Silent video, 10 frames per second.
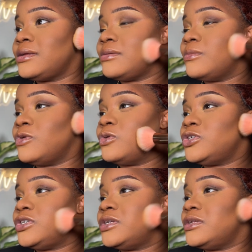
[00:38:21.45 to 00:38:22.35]

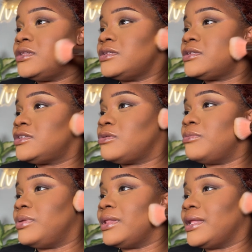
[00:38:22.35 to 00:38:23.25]
motions to
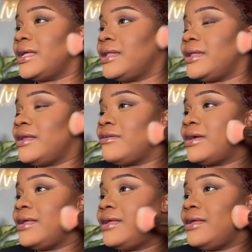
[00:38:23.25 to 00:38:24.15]
blend it
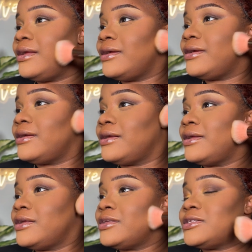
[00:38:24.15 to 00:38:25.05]
right here
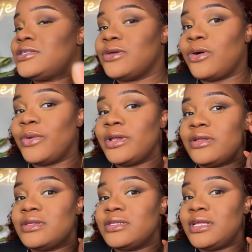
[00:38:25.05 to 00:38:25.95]
so it
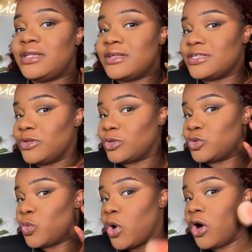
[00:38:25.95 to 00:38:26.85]
doesn't look
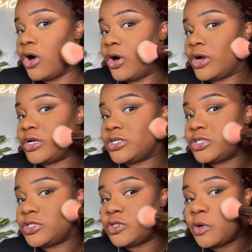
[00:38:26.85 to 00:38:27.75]
too
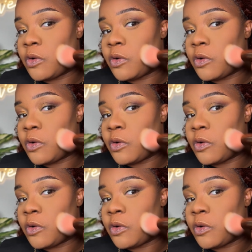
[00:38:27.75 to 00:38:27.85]
harsh.